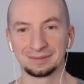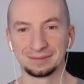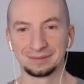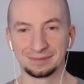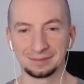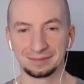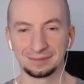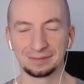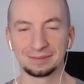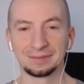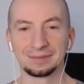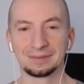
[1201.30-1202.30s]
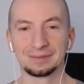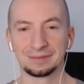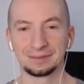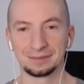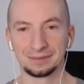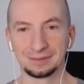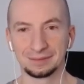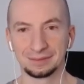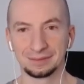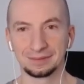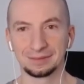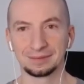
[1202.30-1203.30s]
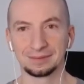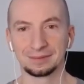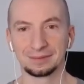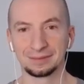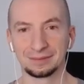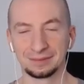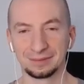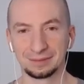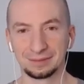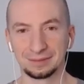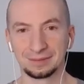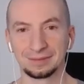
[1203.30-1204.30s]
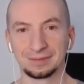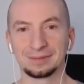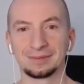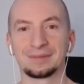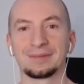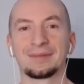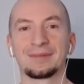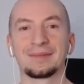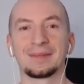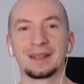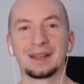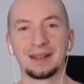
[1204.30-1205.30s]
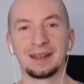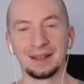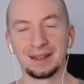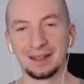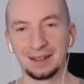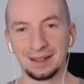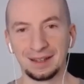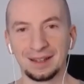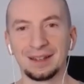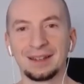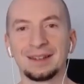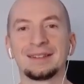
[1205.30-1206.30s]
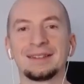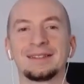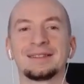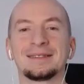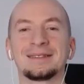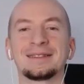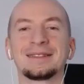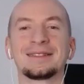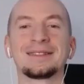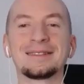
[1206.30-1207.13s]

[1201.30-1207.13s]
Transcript: (not speaking)